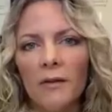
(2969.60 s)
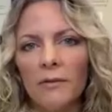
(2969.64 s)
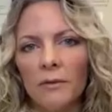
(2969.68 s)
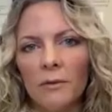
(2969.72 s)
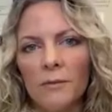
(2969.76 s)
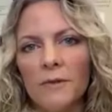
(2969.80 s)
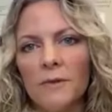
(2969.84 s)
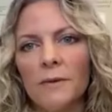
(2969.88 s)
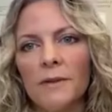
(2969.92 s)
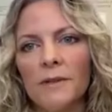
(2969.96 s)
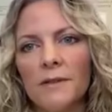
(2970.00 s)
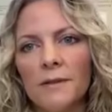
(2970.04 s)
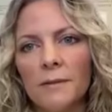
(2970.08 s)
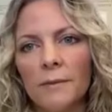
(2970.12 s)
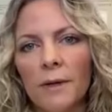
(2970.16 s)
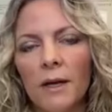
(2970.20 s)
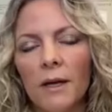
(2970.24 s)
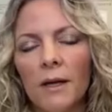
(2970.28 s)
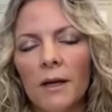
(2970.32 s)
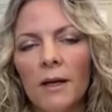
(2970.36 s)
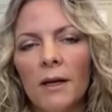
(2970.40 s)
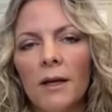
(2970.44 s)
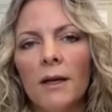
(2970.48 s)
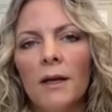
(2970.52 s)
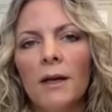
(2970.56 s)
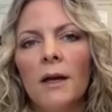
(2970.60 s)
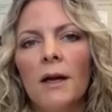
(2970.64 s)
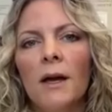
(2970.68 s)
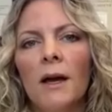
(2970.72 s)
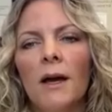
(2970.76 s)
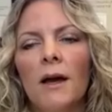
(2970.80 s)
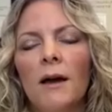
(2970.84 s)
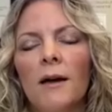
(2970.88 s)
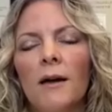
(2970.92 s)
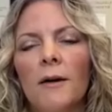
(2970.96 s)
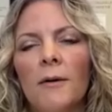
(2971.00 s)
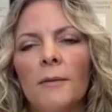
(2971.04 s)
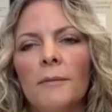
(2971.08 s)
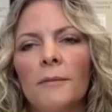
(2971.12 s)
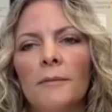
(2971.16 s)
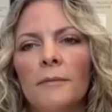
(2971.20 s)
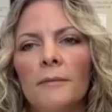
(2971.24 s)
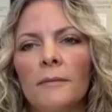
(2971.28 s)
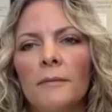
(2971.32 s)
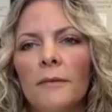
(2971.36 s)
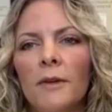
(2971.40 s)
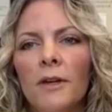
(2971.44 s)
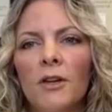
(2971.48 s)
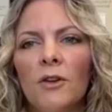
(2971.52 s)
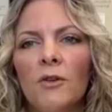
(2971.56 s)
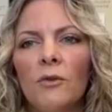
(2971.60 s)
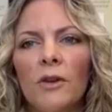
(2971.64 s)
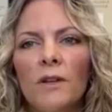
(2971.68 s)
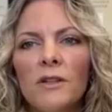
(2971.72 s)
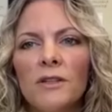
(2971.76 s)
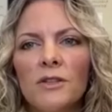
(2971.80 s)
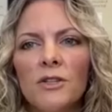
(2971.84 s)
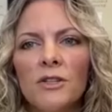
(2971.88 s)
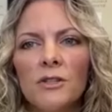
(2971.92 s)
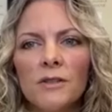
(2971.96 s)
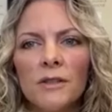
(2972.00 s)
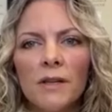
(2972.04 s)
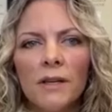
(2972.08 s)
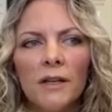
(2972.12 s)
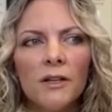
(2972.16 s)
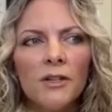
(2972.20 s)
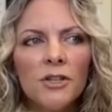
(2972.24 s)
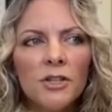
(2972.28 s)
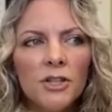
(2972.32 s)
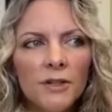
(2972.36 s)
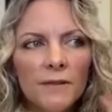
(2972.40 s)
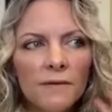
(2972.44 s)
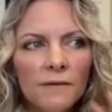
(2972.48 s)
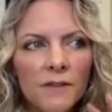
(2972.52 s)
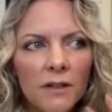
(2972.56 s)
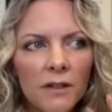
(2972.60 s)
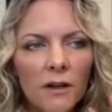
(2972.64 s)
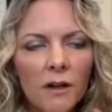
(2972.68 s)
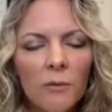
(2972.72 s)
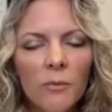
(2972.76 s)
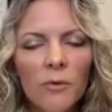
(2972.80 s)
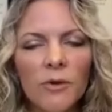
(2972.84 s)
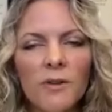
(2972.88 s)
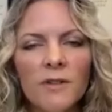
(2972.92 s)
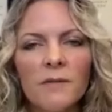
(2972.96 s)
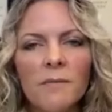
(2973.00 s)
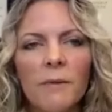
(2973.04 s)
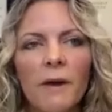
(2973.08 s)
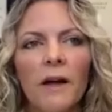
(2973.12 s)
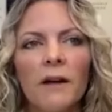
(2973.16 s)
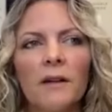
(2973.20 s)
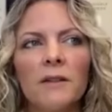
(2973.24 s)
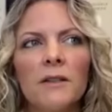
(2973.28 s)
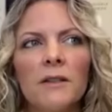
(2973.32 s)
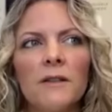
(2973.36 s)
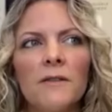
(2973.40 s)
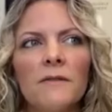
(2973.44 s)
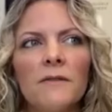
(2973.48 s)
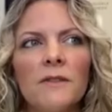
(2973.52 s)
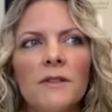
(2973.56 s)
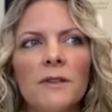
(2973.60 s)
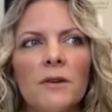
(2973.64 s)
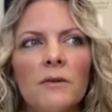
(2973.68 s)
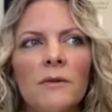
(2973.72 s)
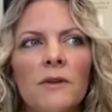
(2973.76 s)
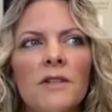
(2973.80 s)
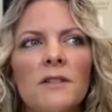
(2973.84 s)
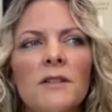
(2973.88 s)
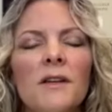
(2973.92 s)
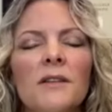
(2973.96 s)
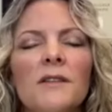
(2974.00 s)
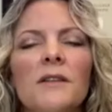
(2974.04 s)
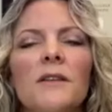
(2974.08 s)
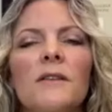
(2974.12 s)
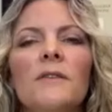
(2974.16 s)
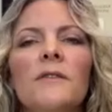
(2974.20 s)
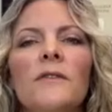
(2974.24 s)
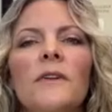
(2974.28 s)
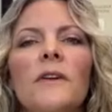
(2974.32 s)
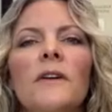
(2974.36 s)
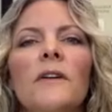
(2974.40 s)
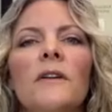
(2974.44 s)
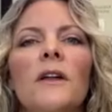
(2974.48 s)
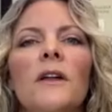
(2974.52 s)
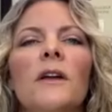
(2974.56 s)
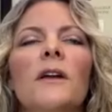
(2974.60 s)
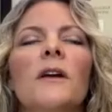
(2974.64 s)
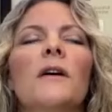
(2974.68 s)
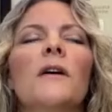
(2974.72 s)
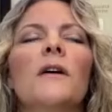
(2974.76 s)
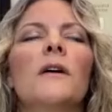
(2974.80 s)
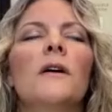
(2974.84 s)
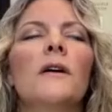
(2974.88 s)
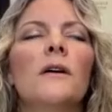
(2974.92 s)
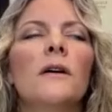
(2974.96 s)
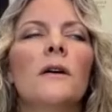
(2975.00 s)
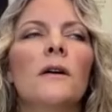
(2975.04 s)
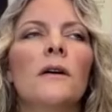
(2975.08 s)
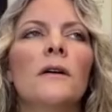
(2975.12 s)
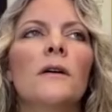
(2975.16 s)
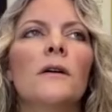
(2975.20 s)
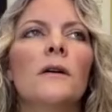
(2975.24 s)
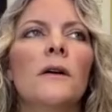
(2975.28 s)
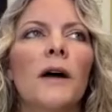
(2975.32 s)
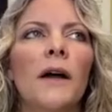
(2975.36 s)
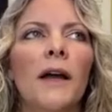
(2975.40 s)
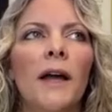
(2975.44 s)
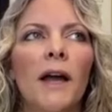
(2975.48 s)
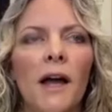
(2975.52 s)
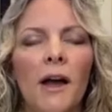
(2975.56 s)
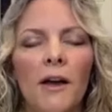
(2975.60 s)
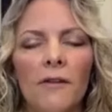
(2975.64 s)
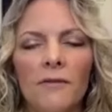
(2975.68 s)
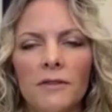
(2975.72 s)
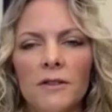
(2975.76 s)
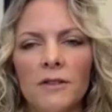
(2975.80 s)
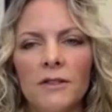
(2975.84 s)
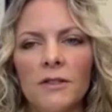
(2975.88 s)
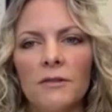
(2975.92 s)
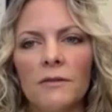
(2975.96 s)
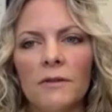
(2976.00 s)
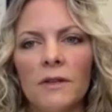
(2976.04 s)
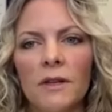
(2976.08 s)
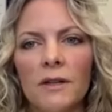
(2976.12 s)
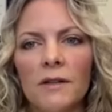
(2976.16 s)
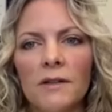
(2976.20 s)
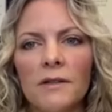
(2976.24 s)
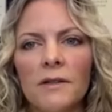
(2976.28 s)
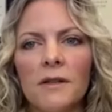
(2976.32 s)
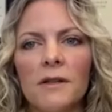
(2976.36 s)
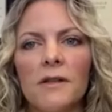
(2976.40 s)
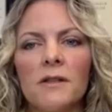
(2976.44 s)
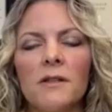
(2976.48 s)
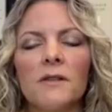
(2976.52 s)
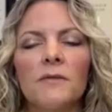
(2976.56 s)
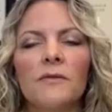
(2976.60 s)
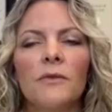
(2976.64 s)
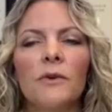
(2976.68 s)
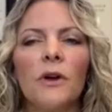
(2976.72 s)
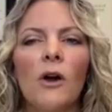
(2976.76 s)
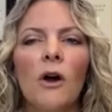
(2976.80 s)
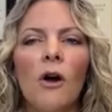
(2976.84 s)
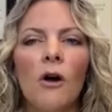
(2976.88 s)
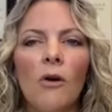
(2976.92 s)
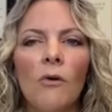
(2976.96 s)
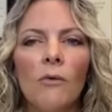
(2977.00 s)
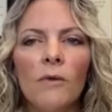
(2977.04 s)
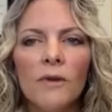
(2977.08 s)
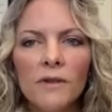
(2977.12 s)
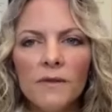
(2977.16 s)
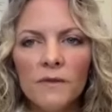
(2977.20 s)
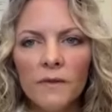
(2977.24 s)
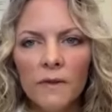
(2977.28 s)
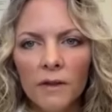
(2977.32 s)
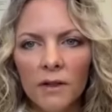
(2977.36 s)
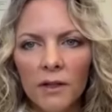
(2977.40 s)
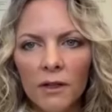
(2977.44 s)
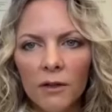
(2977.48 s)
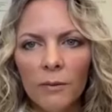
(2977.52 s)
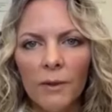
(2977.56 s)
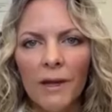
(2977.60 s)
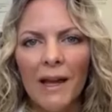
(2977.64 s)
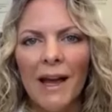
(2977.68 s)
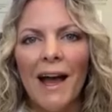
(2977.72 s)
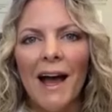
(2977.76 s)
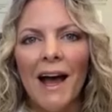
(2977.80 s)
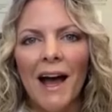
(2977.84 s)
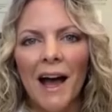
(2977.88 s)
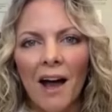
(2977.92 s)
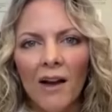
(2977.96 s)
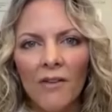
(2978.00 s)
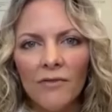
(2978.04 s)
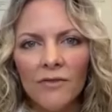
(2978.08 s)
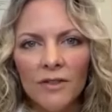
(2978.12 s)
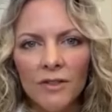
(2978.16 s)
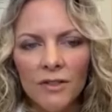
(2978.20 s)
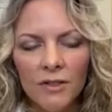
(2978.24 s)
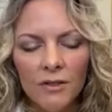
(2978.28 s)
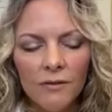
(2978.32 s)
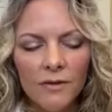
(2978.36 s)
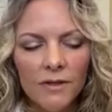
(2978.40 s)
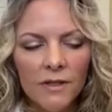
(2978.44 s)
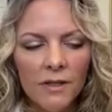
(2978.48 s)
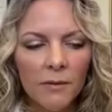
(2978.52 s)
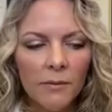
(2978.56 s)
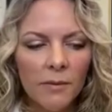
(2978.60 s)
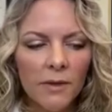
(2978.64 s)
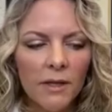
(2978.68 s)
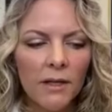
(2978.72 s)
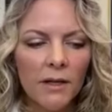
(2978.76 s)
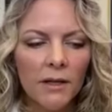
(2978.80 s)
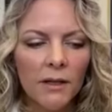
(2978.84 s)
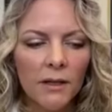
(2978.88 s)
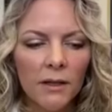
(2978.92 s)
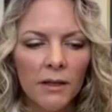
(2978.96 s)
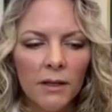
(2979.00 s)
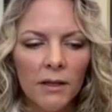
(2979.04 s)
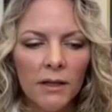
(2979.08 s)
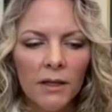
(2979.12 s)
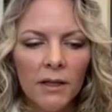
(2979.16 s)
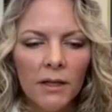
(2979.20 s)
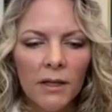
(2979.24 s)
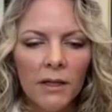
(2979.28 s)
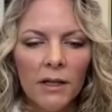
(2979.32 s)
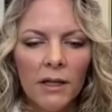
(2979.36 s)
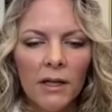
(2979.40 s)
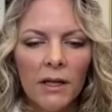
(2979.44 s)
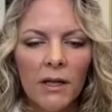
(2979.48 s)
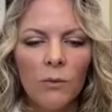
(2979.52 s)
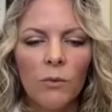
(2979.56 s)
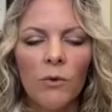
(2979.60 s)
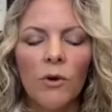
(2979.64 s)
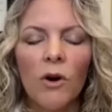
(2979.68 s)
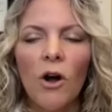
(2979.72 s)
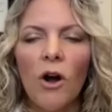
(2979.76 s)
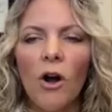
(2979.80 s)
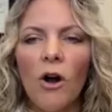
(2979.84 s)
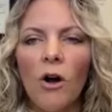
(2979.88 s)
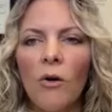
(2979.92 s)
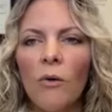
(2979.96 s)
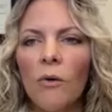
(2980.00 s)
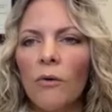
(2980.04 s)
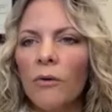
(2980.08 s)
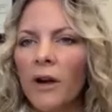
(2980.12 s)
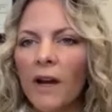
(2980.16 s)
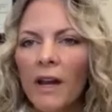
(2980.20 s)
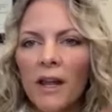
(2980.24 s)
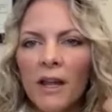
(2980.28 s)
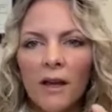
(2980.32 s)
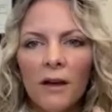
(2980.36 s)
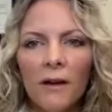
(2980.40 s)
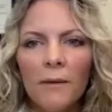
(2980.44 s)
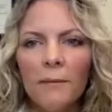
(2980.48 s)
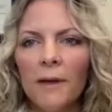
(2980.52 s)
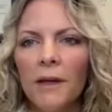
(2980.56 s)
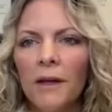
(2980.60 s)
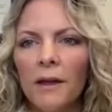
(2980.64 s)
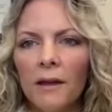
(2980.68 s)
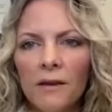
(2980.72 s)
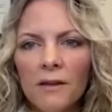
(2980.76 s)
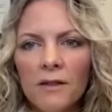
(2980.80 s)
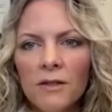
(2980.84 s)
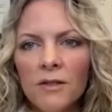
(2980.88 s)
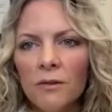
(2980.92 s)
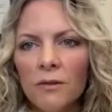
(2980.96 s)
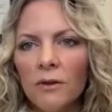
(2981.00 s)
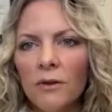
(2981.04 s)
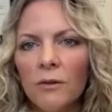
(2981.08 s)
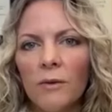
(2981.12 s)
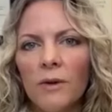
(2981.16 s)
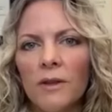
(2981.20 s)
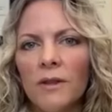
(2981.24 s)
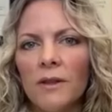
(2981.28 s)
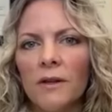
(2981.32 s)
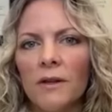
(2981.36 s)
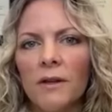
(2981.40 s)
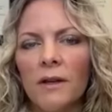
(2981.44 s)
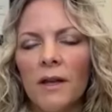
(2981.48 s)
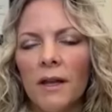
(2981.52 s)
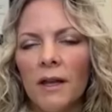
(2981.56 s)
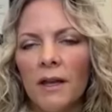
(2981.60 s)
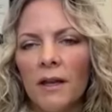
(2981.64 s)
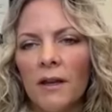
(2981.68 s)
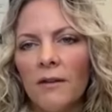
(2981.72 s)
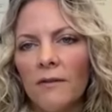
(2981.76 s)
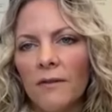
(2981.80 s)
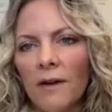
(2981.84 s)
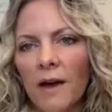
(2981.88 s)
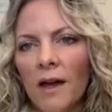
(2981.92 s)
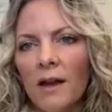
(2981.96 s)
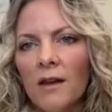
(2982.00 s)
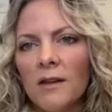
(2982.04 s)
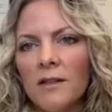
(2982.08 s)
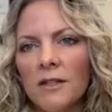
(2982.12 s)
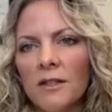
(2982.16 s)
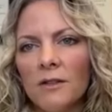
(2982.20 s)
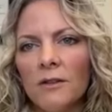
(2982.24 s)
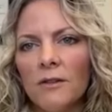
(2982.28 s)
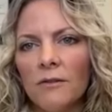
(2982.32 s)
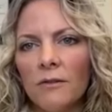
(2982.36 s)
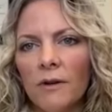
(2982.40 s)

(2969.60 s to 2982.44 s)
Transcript: once a week. It's just like shifting our perspective so it doesn't feel like I have to do this. Because if we always feel like we have to do something, we're already coming into it with a negative attitude.